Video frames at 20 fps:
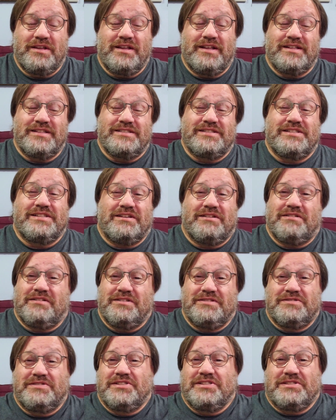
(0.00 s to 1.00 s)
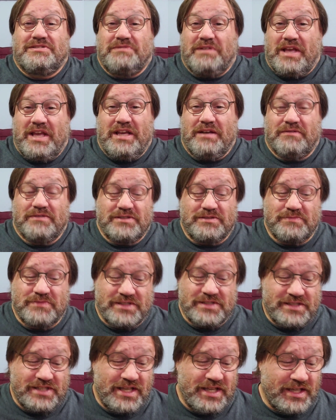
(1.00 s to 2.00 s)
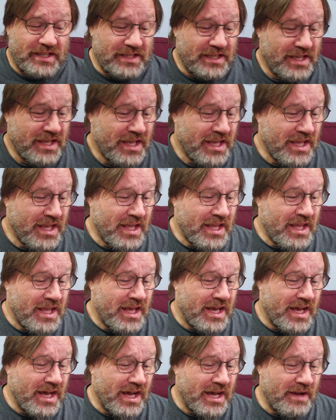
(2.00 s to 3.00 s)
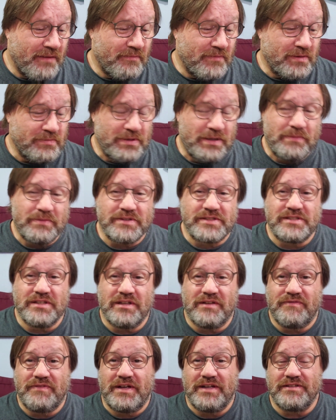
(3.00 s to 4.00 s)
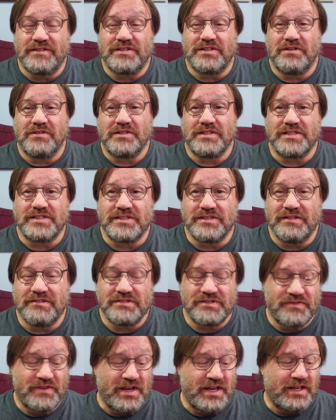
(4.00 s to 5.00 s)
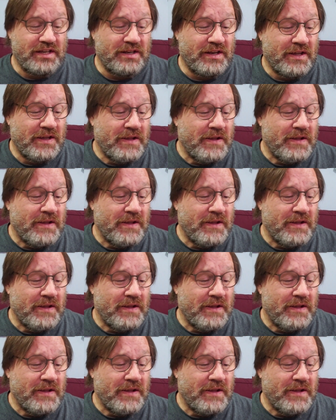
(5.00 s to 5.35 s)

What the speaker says: And so it was just, hey, it was a mistake. But people still found the token, so that was fine.